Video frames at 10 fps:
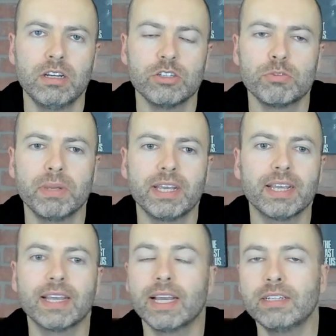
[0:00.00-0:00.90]
Speaking
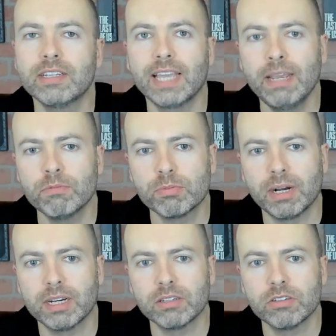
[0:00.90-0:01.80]
again to
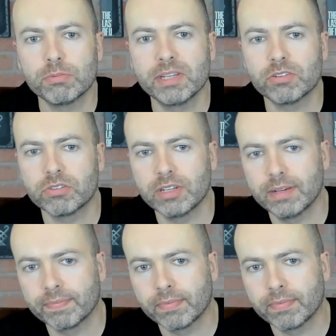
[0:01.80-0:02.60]
GameSpot, Spencer said,